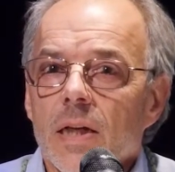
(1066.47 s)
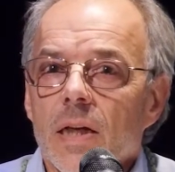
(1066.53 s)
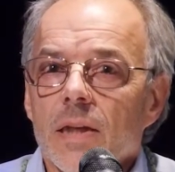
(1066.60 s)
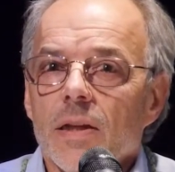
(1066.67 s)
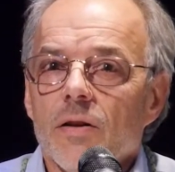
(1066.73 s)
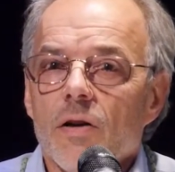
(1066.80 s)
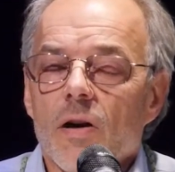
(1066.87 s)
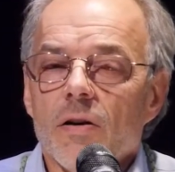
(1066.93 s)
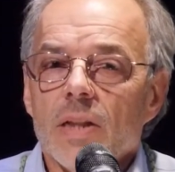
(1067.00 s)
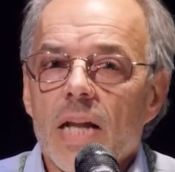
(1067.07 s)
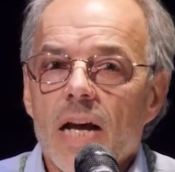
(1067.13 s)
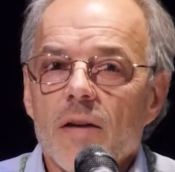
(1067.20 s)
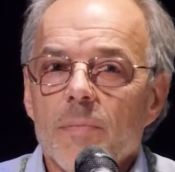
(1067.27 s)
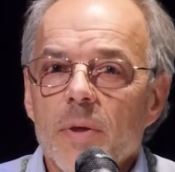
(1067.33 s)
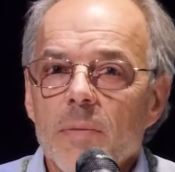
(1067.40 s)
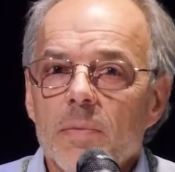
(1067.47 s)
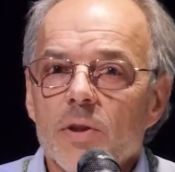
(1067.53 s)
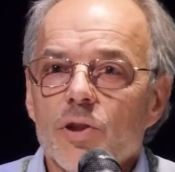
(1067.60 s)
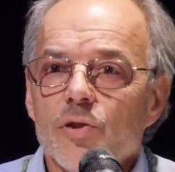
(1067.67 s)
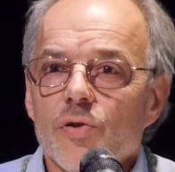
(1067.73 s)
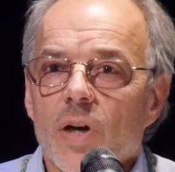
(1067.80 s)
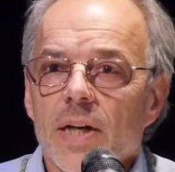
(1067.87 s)
There are a lot of people
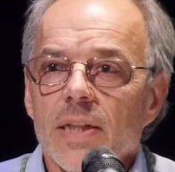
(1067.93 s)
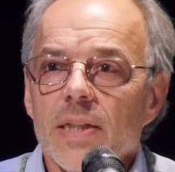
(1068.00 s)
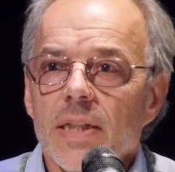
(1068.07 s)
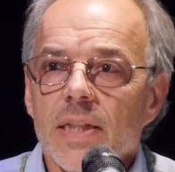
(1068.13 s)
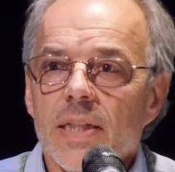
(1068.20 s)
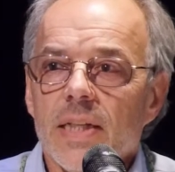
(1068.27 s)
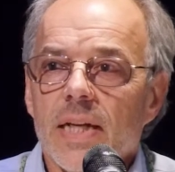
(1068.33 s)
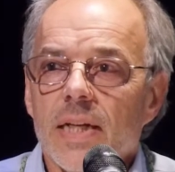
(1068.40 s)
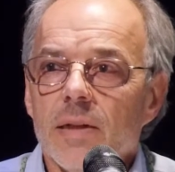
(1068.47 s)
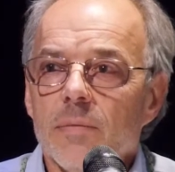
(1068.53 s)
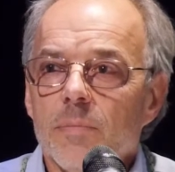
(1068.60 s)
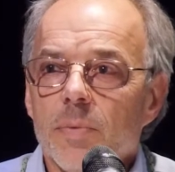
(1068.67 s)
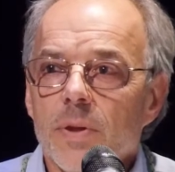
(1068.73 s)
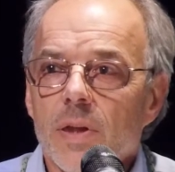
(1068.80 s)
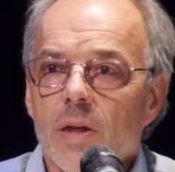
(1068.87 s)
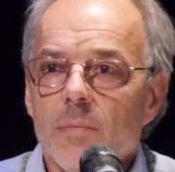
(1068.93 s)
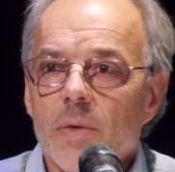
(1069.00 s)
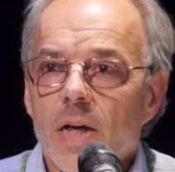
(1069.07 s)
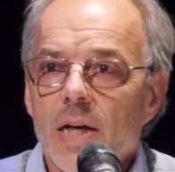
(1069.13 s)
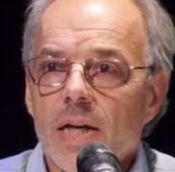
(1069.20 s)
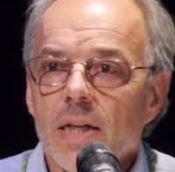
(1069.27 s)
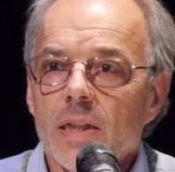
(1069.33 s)
trying to get Plum
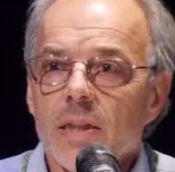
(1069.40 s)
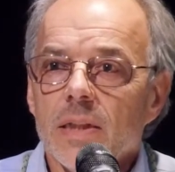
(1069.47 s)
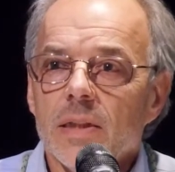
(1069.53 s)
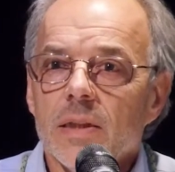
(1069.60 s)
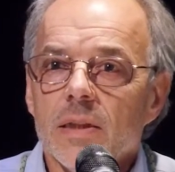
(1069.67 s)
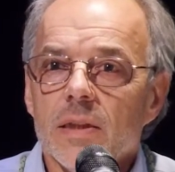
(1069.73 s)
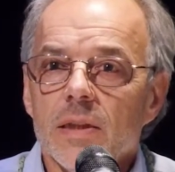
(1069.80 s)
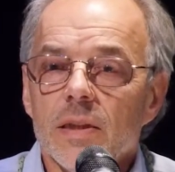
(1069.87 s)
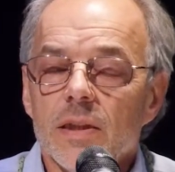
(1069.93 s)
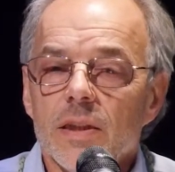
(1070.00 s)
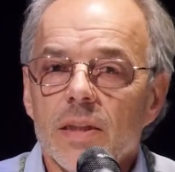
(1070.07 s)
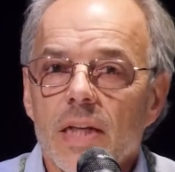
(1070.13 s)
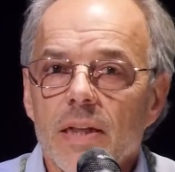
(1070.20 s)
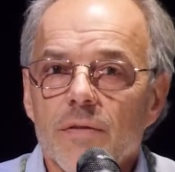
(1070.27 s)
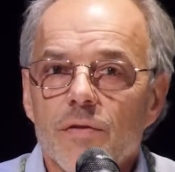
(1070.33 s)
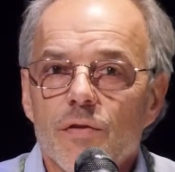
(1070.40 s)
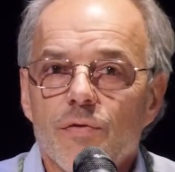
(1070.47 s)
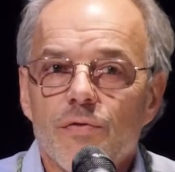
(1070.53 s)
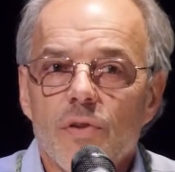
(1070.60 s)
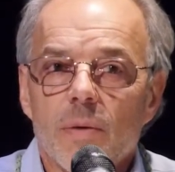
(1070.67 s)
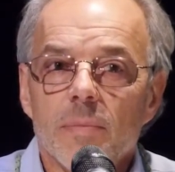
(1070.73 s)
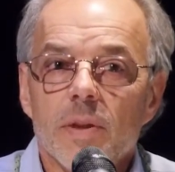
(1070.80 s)
Island saved
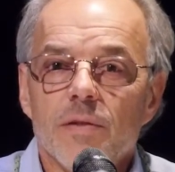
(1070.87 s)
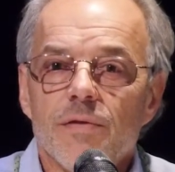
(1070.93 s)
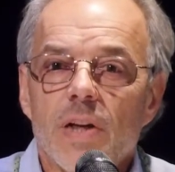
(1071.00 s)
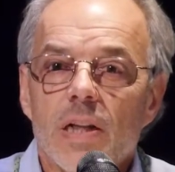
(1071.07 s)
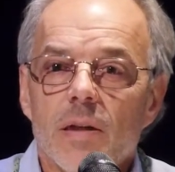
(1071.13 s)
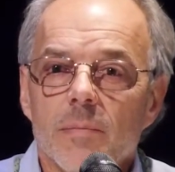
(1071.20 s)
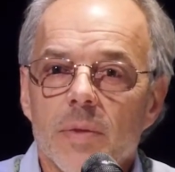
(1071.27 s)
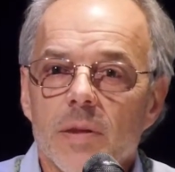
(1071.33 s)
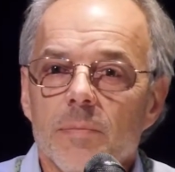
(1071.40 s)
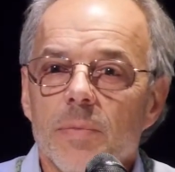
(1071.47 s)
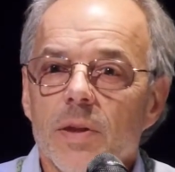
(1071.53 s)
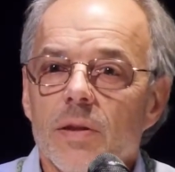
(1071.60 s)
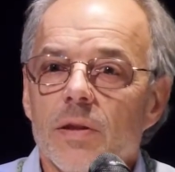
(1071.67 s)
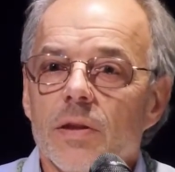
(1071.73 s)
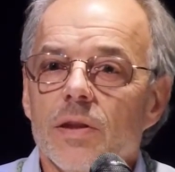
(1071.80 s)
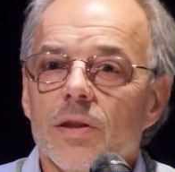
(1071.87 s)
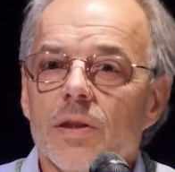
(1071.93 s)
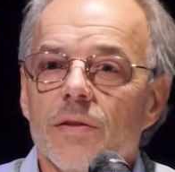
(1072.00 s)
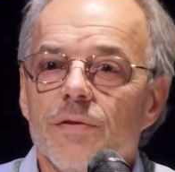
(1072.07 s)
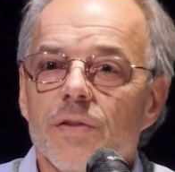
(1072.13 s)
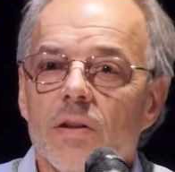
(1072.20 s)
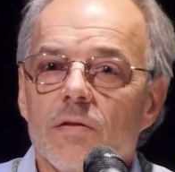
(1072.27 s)
from development because
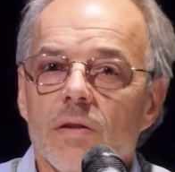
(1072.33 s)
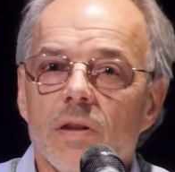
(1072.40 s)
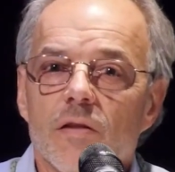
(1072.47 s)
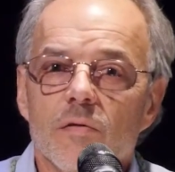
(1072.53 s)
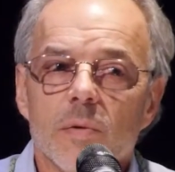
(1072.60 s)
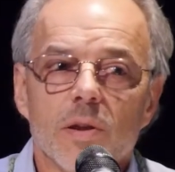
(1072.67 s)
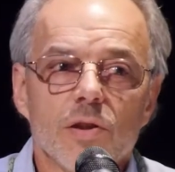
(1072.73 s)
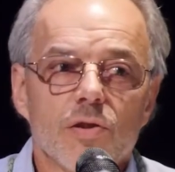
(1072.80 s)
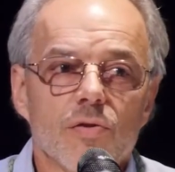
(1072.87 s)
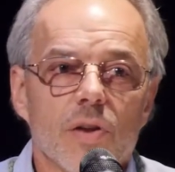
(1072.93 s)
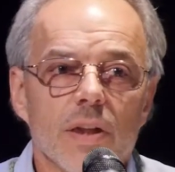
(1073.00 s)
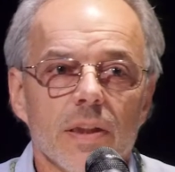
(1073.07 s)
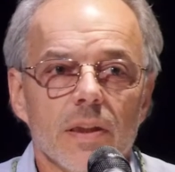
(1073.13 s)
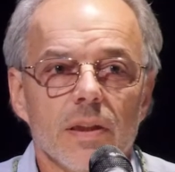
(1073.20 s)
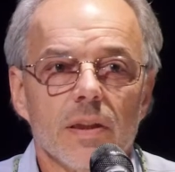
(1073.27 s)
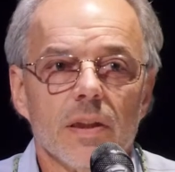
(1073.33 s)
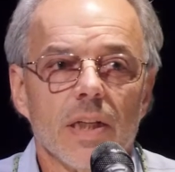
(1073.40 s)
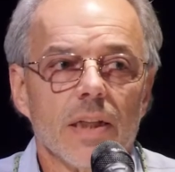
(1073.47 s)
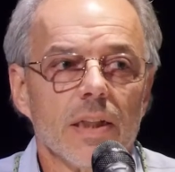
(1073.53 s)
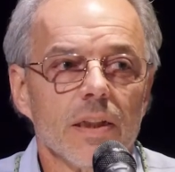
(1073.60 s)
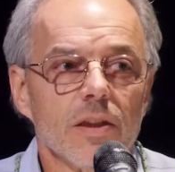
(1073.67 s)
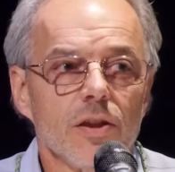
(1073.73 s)
the federal government is trying to
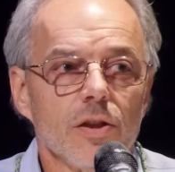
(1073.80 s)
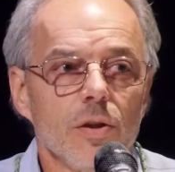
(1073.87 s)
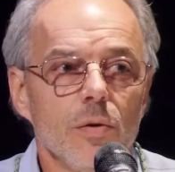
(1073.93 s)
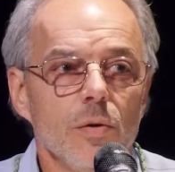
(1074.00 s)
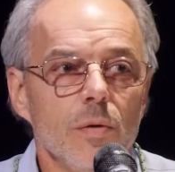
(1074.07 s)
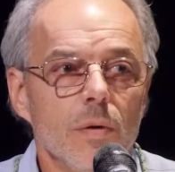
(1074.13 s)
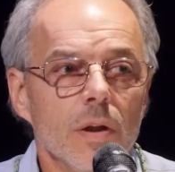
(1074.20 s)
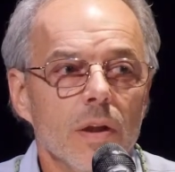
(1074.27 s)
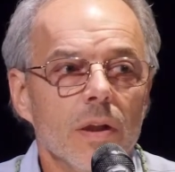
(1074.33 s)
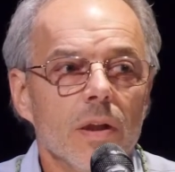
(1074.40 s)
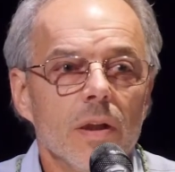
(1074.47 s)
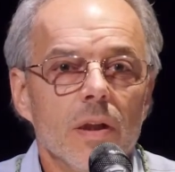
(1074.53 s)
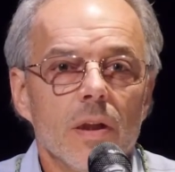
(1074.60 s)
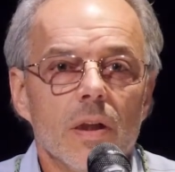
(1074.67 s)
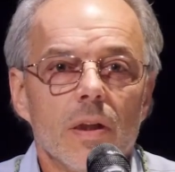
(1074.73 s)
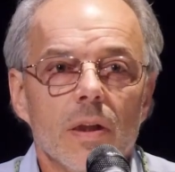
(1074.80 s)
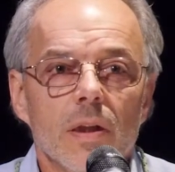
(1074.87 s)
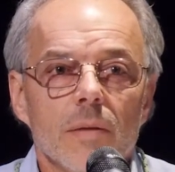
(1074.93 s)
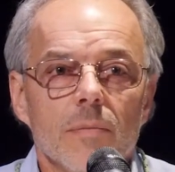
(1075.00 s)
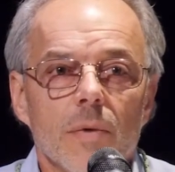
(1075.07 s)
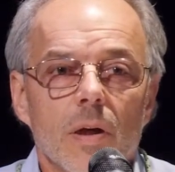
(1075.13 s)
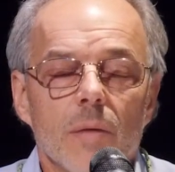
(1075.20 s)
sell it to
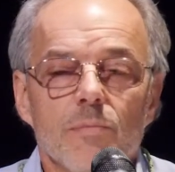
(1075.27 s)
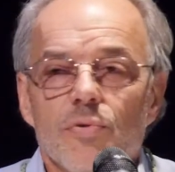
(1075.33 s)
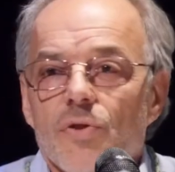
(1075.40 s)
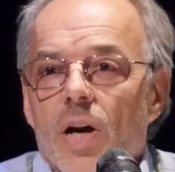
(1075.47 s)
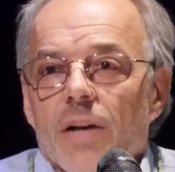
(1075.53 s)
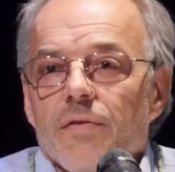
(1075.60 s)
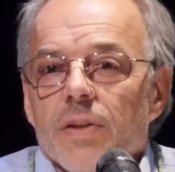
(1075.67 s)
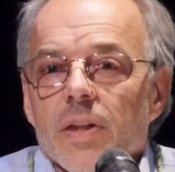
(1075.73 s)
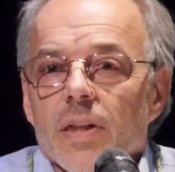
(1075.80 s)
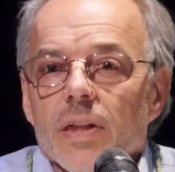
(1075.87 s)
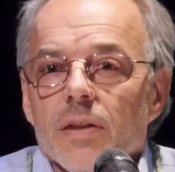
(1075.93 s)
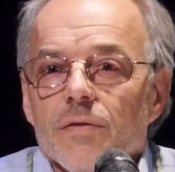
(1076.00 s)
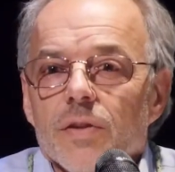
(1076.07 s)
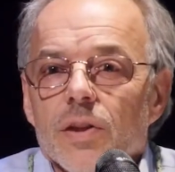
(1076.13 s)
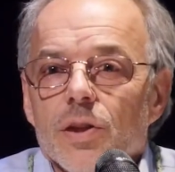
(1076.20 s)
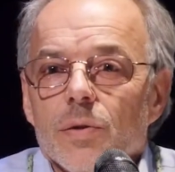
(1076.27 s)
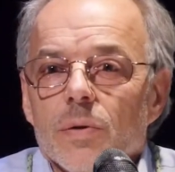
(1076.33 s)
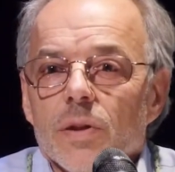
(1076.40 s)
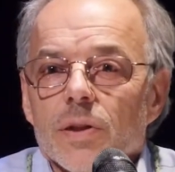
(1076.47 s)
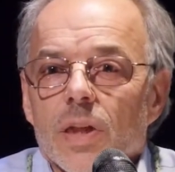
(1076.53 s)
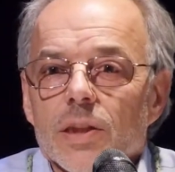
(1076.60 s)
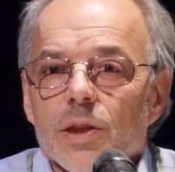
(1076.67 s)
private
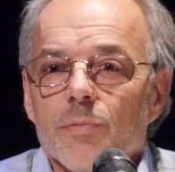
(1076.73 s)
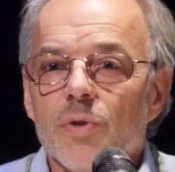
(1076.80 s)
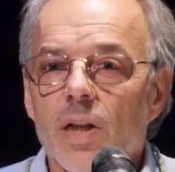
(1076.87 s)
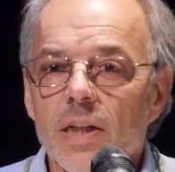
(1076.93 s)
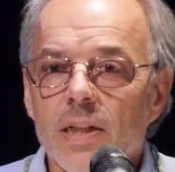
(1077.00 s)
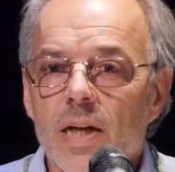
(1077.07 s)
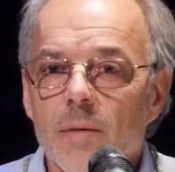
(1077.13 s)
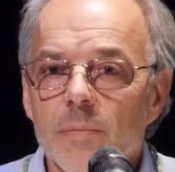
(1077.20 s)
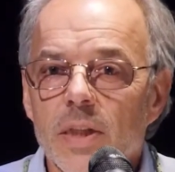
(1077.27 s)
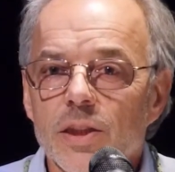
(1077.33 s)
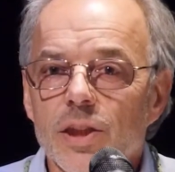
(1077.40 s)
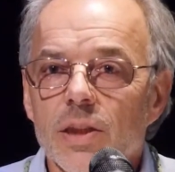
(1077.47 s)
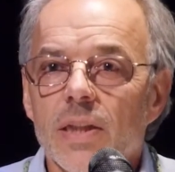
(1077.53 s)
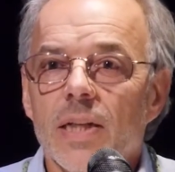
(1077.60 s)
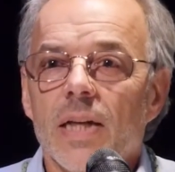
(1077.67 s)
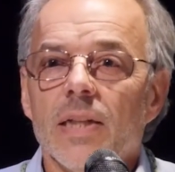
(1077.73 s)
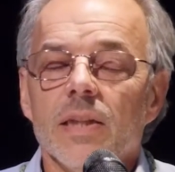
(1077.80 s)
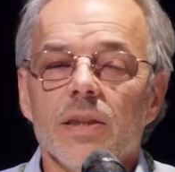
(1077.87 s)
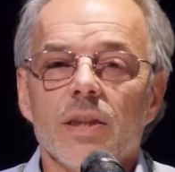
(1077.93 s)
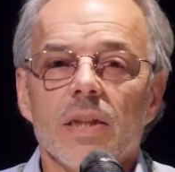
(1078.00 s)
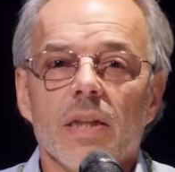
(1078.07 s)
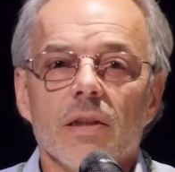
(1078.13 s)
individuals. I should probably not mention that
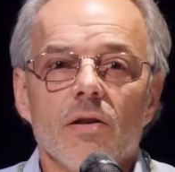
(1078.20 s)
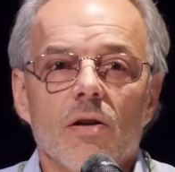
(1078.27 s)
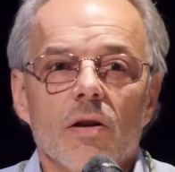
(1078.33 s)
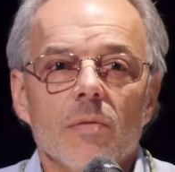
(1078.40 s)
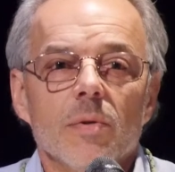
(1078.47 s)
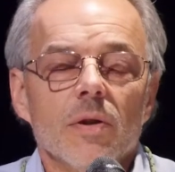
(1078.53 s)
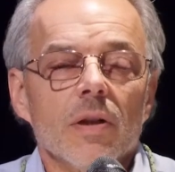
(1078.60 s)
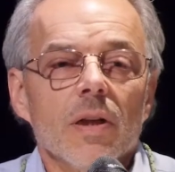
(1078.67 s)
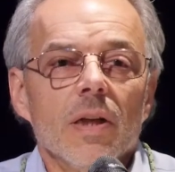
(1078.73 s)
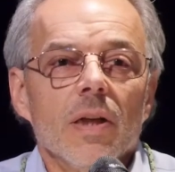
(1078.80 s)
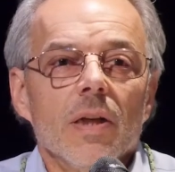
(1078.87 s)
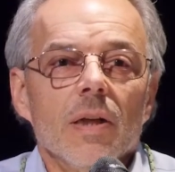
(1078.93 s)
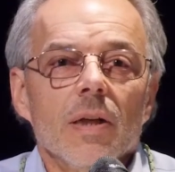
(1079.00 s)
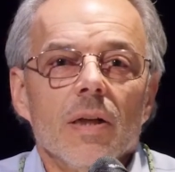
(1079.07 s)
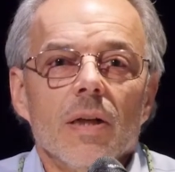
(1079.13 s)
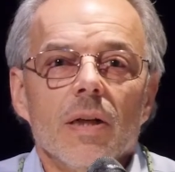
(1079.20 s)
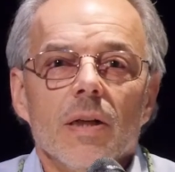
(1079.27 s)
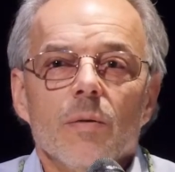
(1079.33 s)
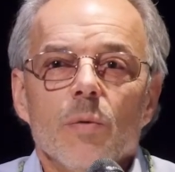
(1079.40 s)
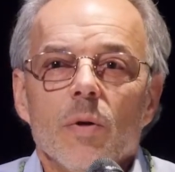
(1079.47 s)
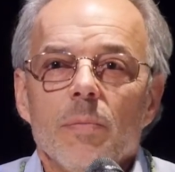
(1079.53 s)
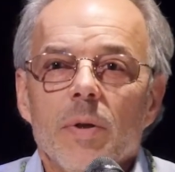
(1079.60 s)
in Sag Harbor,
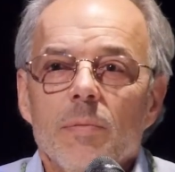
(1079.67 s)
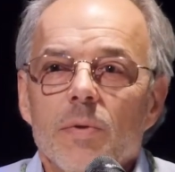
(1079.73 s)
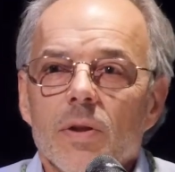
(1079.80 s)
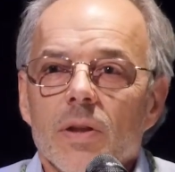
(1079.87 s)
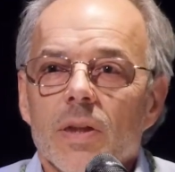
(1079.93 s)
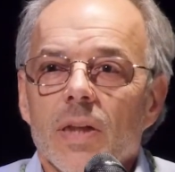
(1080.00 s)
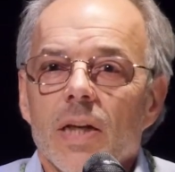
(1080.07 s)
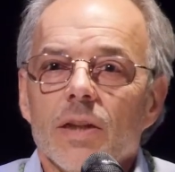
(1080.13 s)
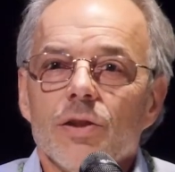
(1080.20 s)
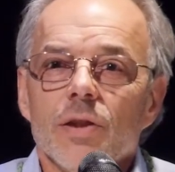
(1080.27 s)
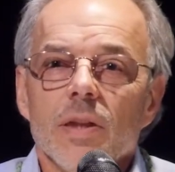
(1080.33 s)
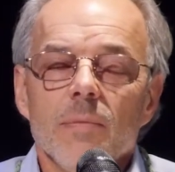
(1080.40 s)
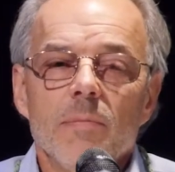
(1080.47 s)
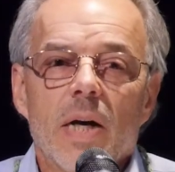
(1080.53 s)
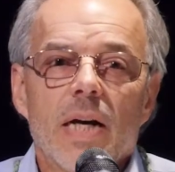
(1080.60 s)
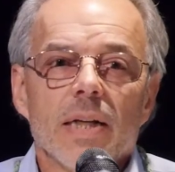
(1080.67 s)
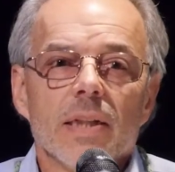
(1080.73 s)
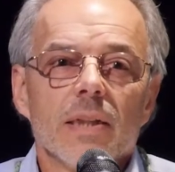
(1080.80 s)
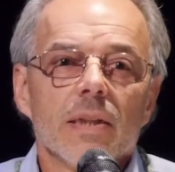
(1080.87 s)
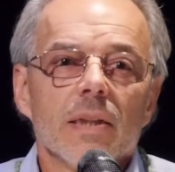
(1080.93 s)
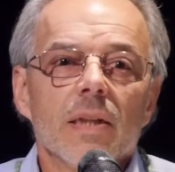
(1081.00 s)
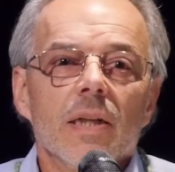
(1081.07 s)
where people could actually buy
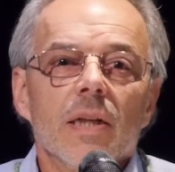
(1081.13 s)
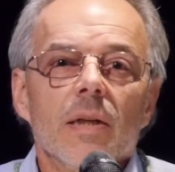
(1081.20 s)
it.